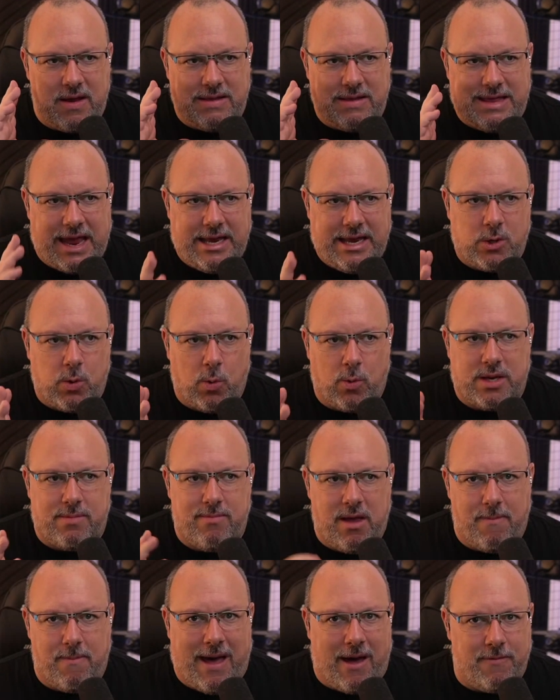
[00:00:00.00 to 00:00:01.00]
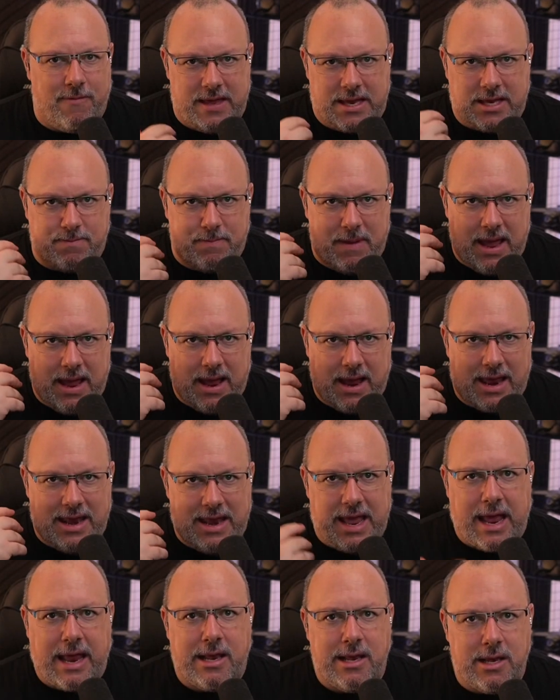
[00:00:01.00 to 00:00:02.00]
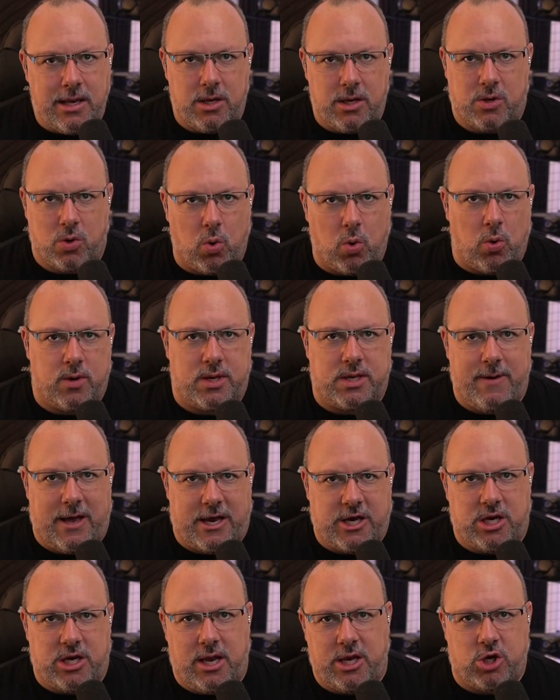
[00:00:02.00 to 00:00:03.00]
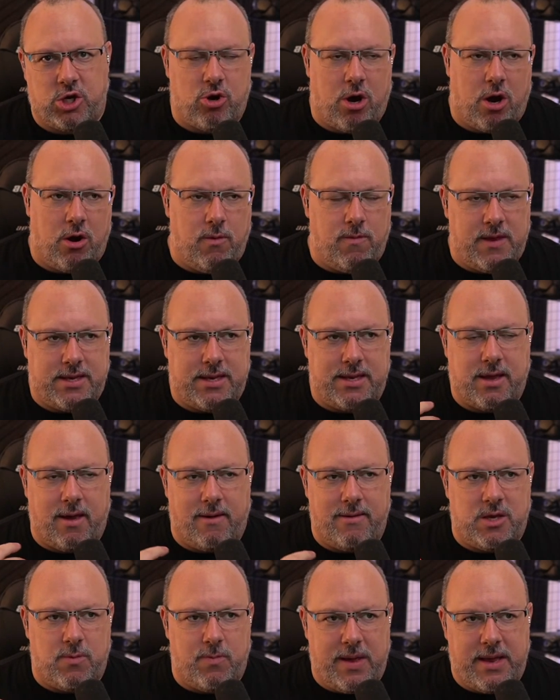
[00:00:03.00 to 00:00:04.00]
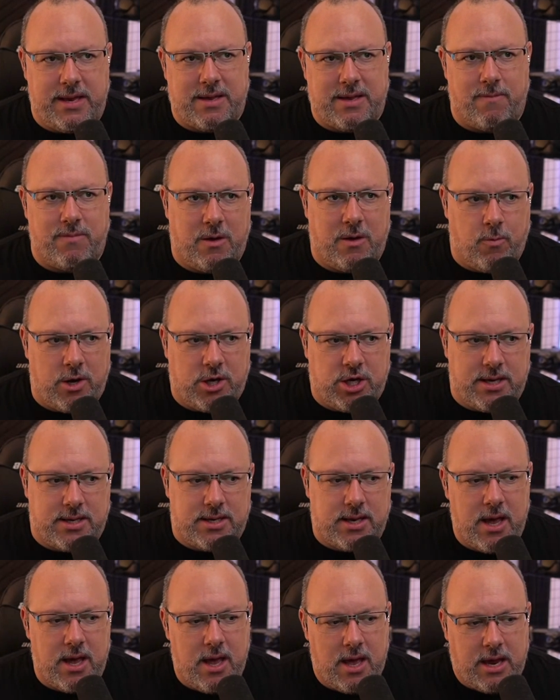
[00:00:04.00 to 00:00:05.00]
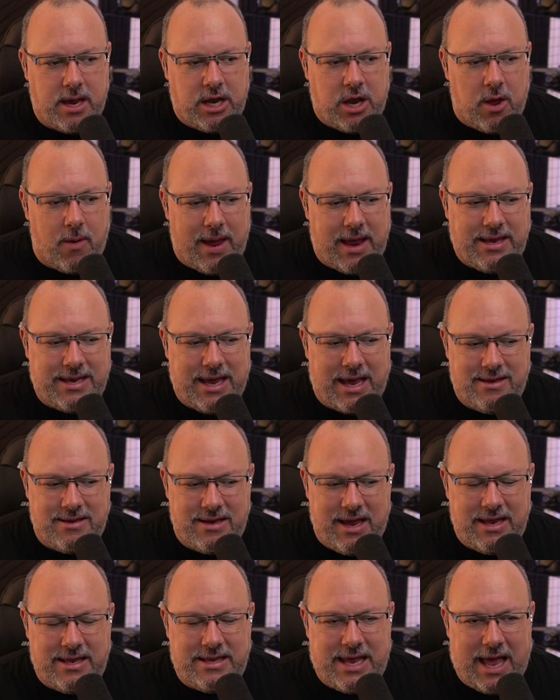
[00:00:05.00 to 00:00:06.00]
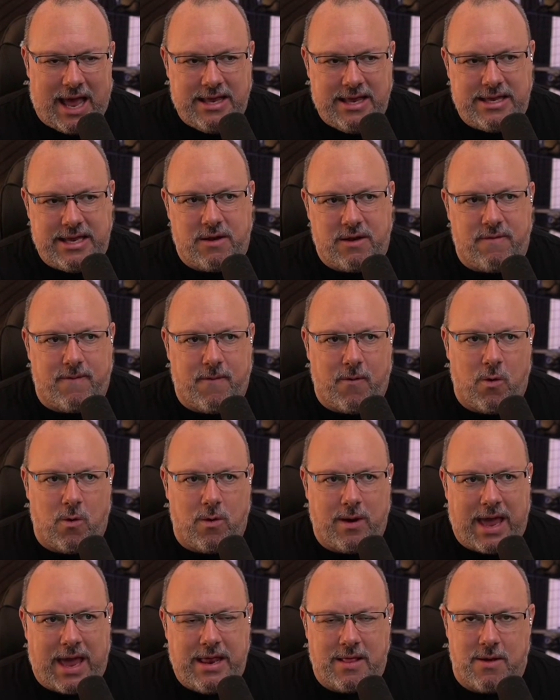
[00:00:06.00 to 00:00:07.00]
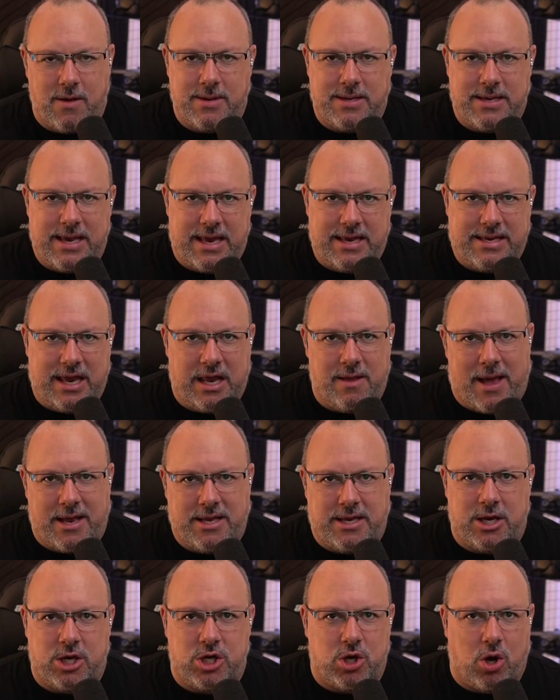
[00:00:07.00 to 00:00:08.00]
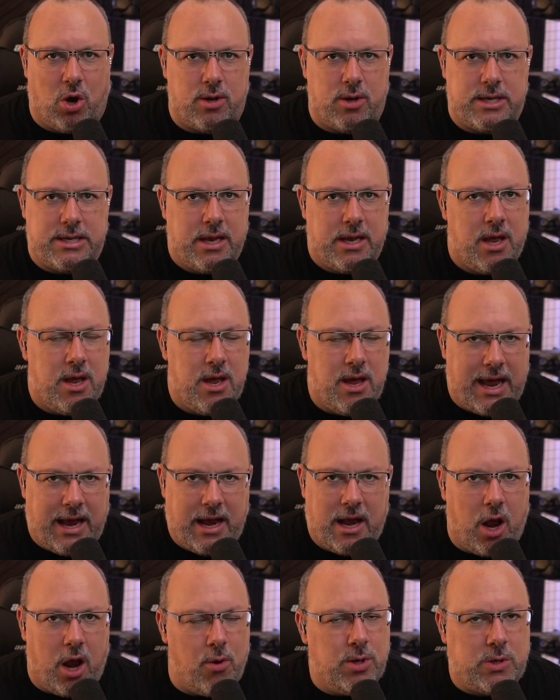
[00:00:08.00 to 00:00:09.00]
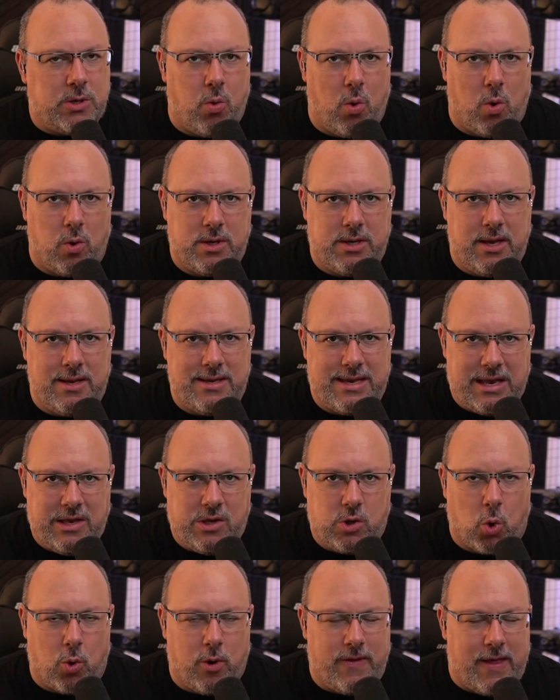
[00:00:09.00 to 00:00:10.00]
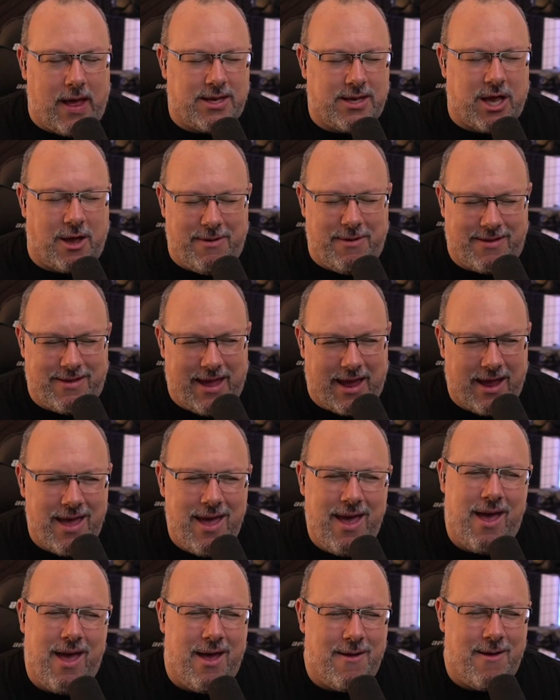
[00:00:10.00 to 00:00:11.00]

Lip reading: they talked to me about this being an indoor specialist drone. This is going to be something which is, you know, intended for getting those cinematic shots in close quarters, indoor, and that type of thing.